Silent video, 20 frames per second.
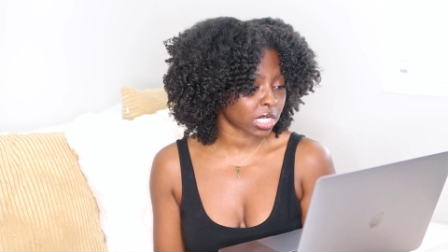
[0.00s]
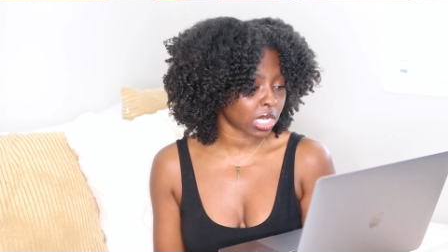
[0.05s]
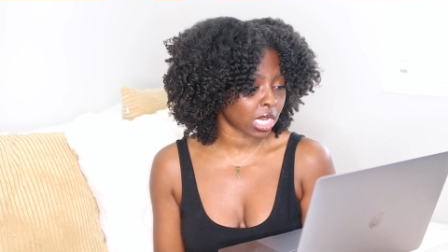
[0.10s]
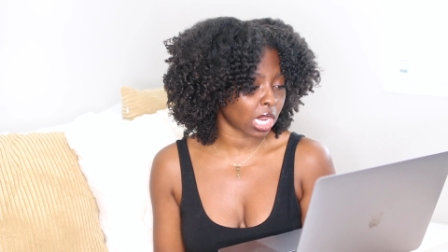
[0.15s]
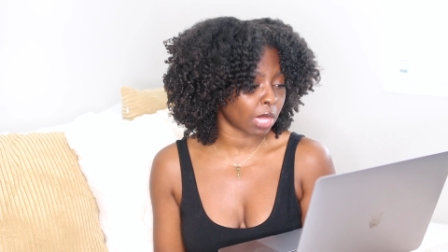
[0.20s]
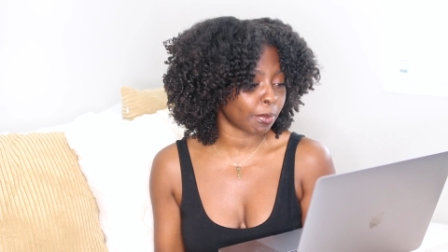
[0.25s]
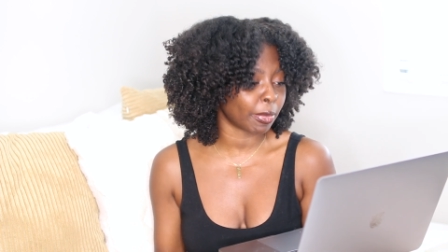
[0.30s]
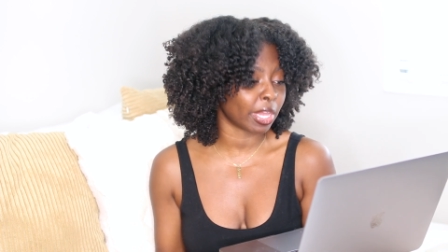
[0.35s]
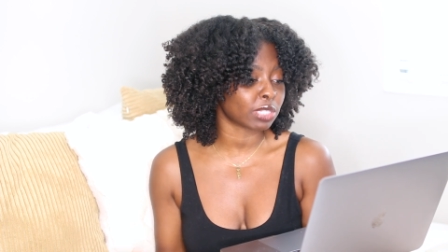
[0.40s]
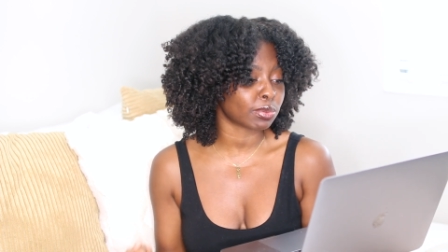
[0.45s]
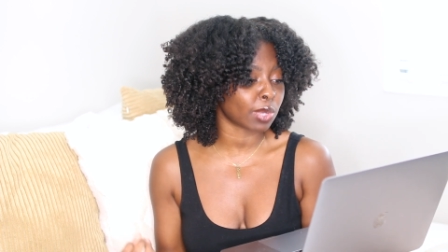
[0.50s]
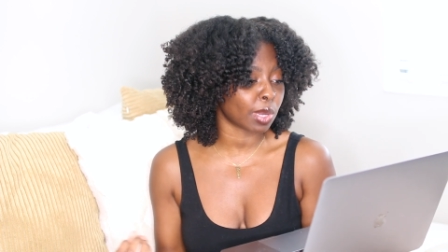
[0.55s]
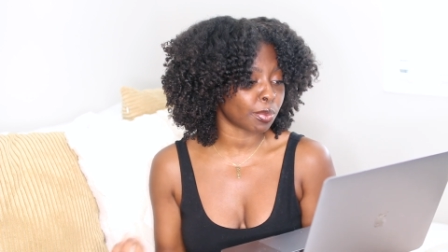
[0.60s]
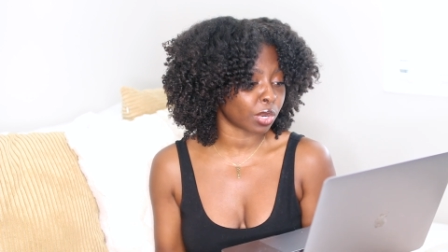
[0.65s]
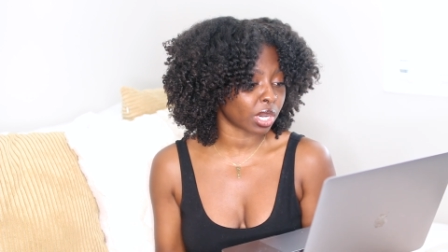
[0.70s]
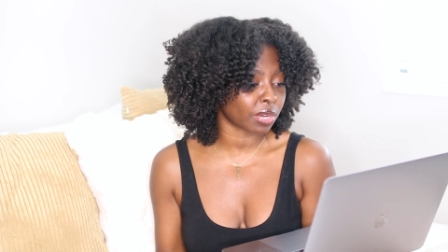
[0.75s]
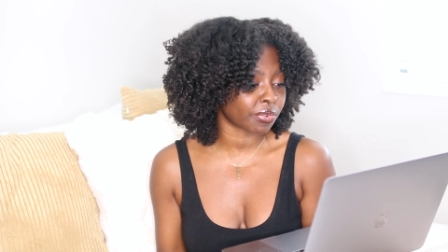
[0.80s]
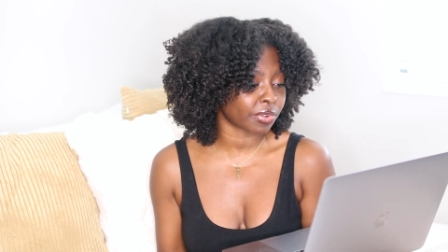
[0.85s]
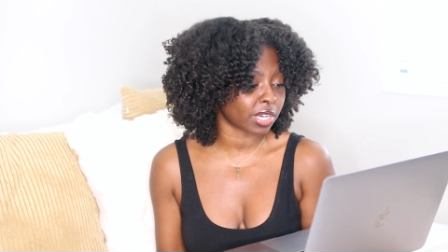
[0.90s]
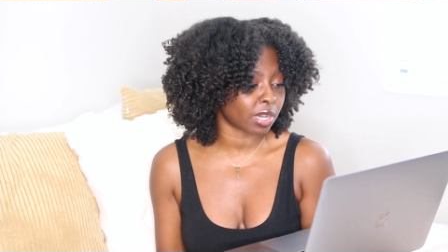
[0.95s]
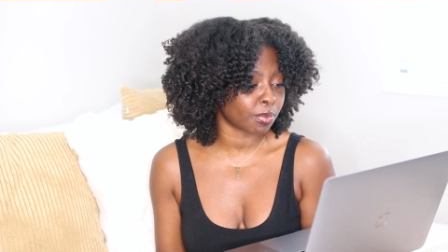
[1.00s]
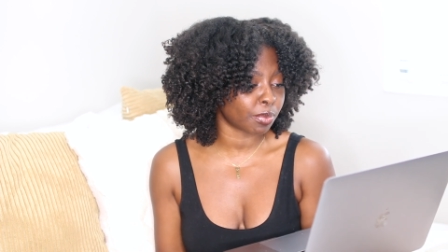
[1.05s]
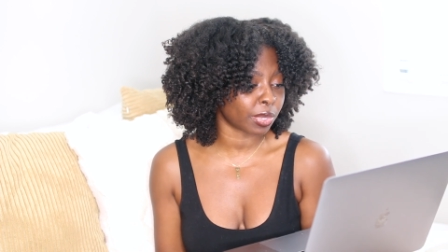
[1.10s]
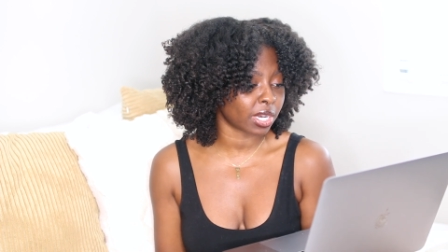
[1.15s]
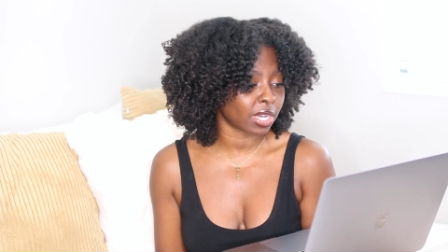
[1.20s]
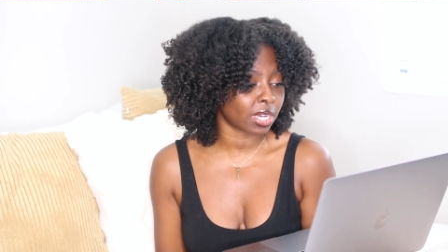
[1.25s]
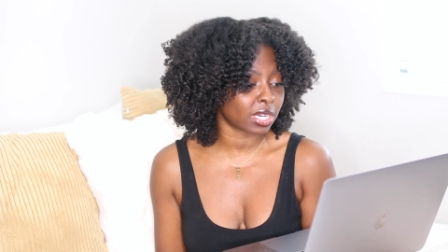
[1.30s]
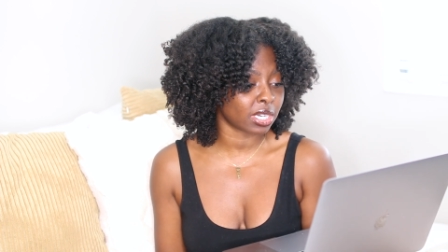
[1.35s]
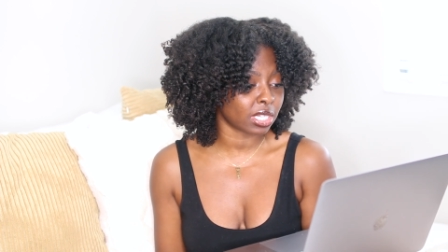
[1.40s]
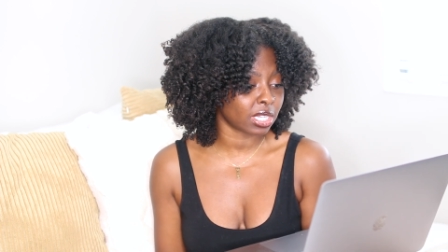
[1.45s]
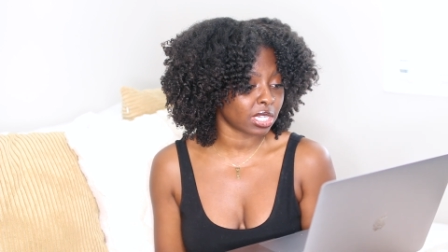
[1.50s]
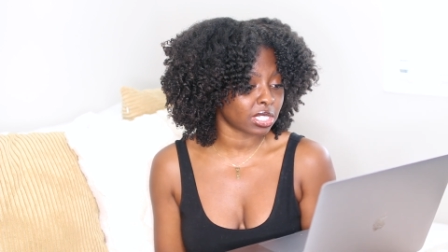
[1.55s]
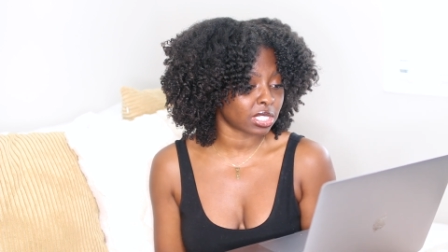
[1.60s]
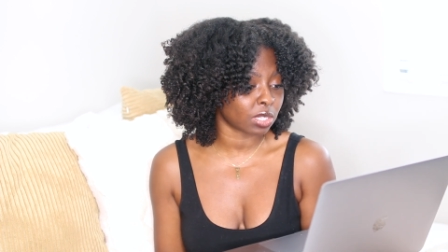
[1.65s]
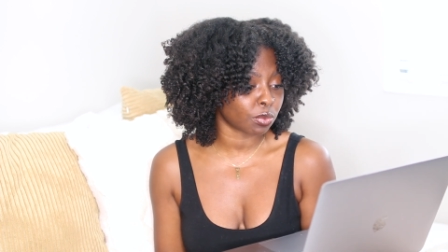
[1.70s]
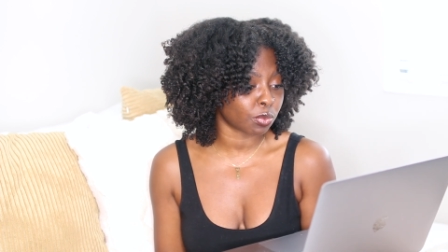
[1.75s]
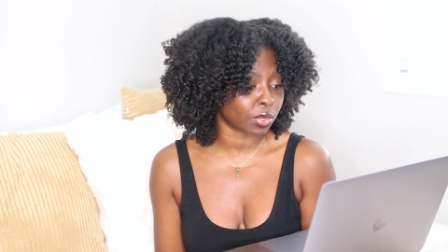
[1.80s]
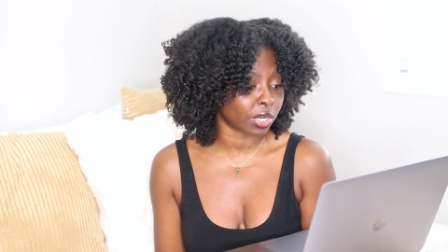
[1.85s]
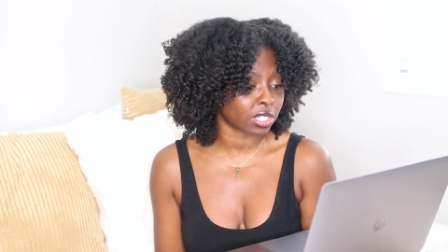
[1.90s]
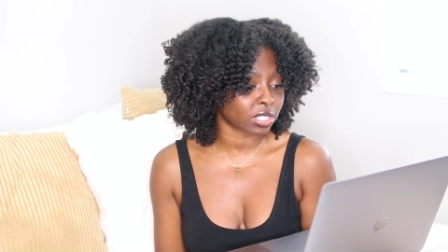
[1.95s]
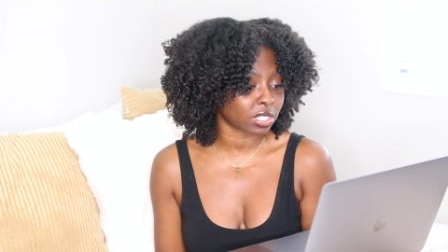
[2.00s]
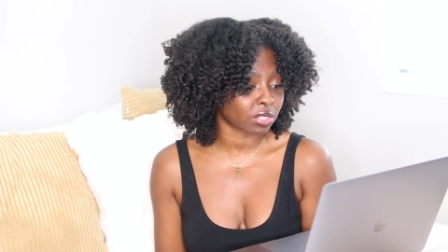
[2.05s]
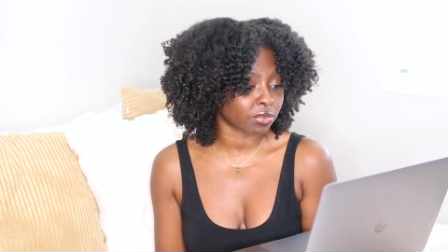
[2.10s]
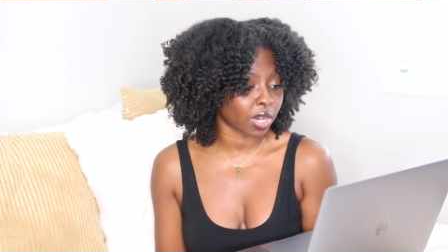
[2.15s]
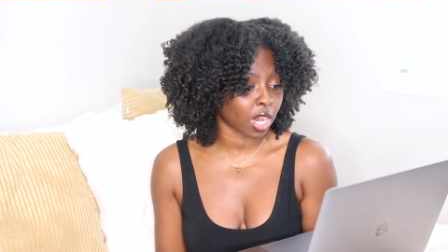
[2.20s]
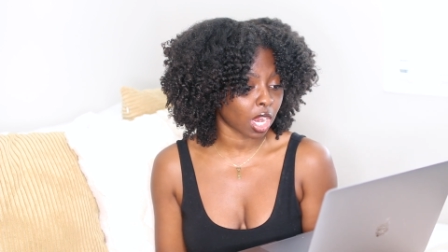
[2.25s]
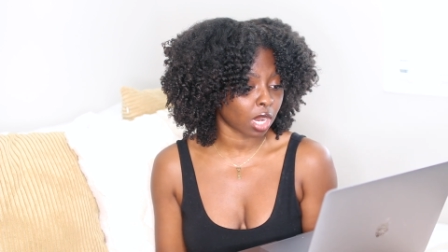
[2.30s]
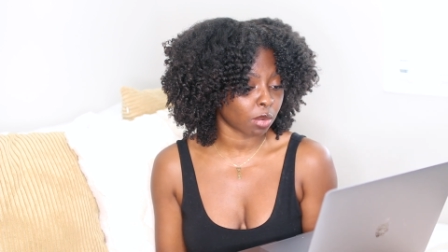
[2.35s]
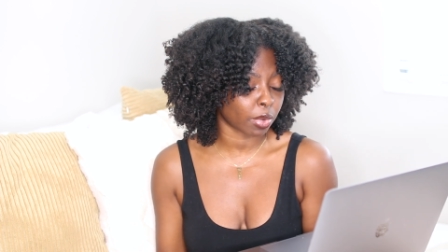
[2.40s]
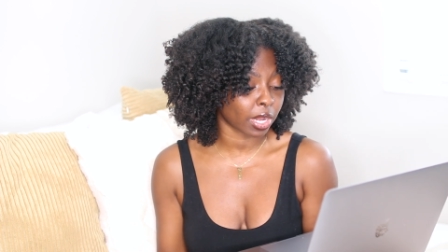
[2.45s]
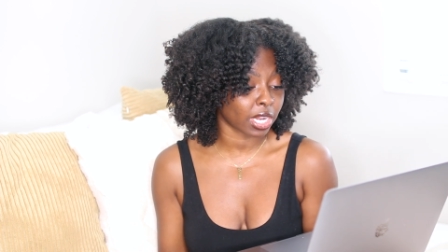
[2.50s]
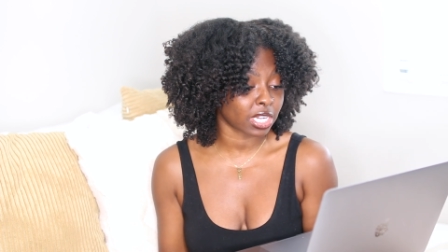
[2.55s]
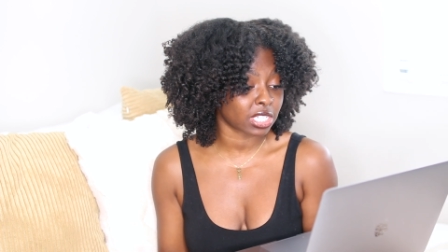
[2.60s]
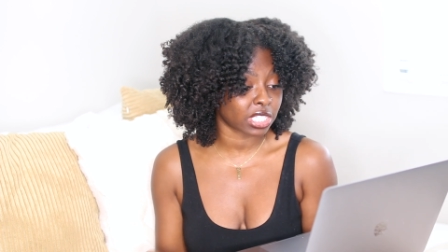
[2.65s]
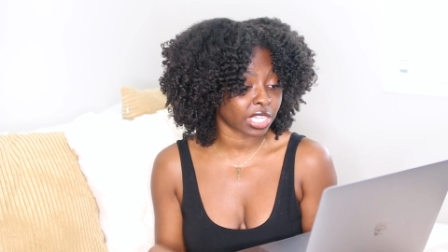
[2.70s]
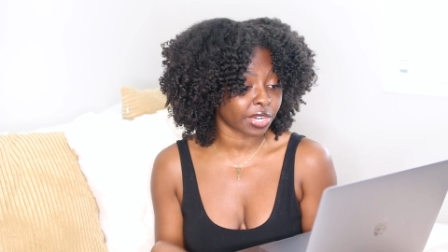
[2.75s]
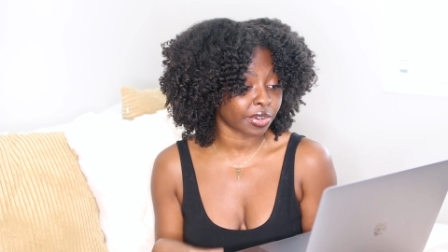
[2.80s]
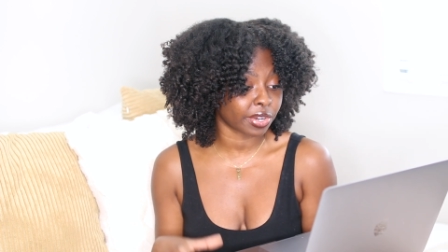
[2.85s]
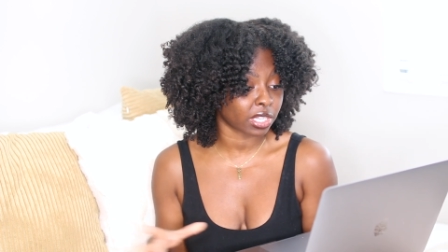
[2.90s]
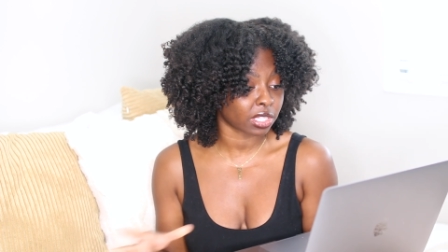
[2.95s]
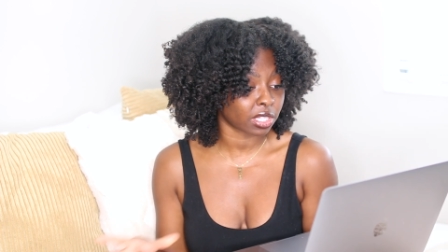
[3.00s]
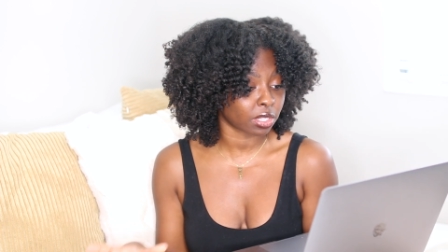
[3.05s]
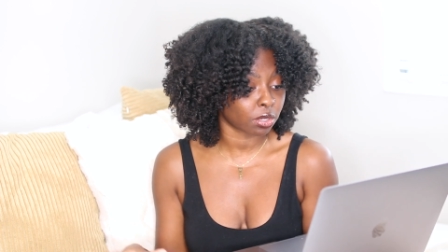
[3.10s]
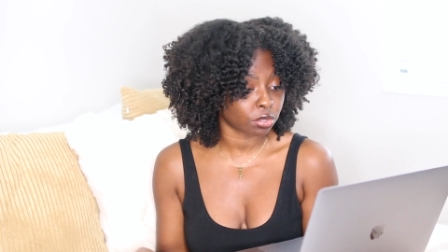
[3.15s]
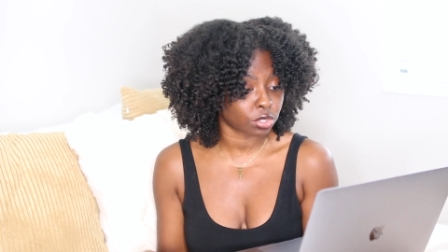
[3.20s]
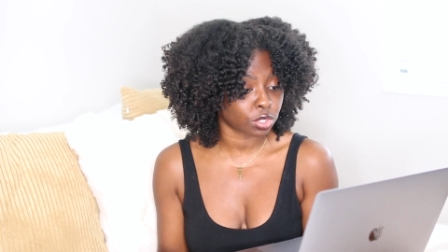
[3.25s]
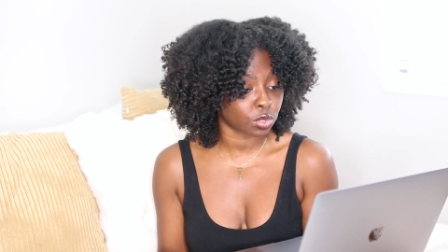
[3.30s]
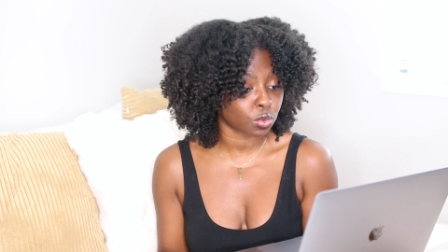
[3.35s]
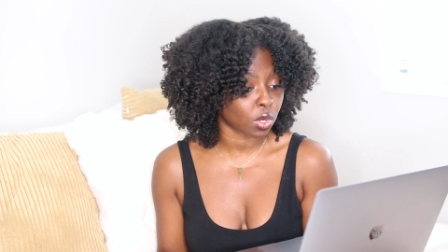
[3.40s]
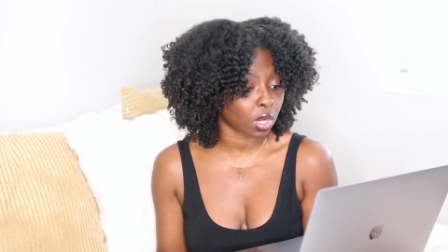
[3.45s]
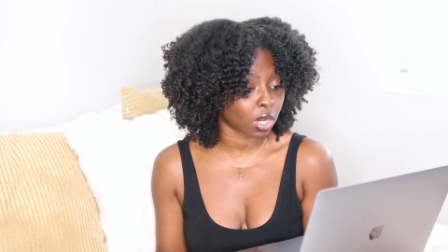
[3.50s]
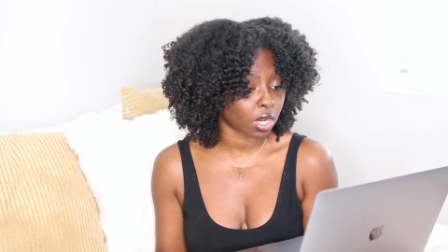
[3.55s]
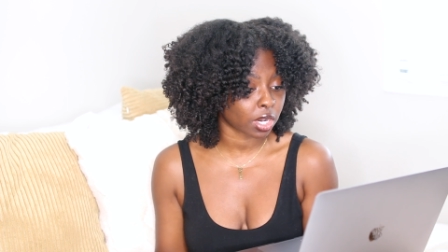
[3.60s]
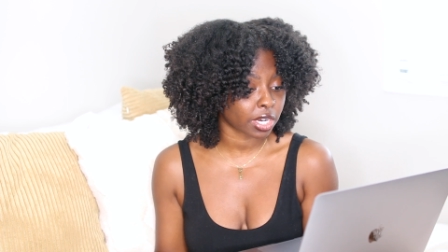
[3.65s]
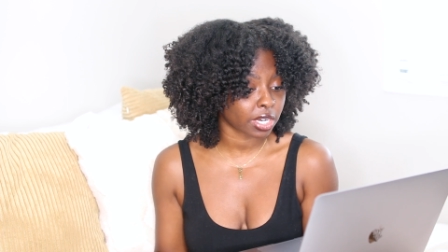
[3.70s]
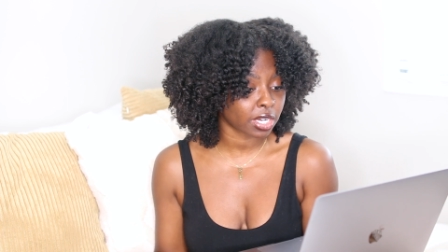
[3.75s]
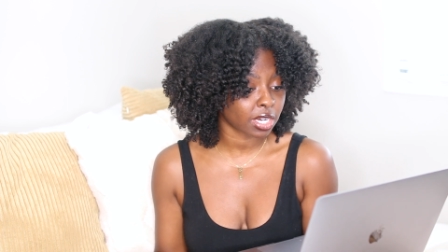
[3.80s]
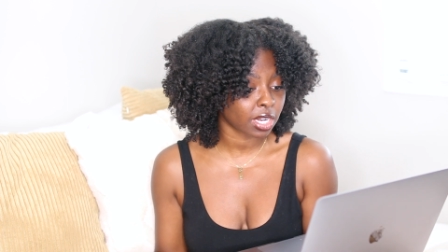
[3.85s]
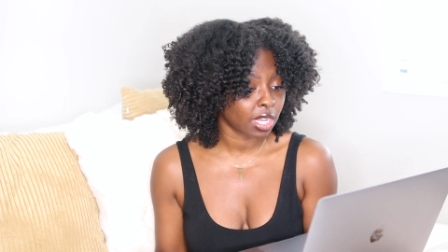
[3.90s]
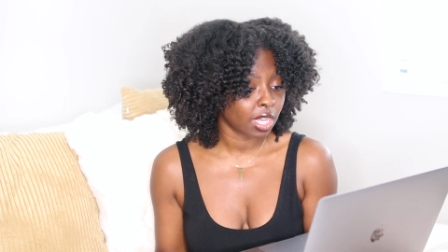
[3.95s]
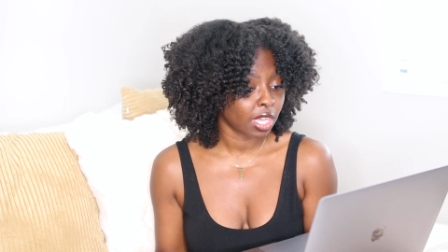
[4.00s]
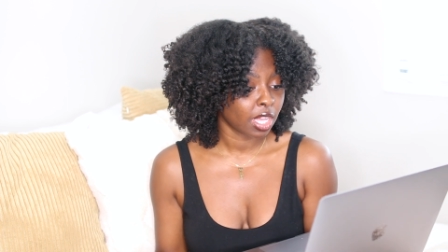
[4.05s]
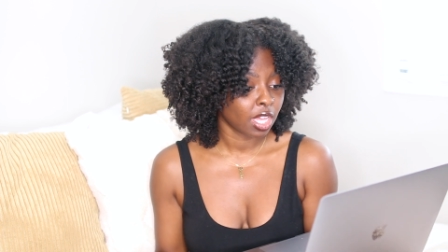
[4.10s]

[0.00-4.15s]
and he makes my boyfriend a bit uneasy when he's around by staring a little too hard.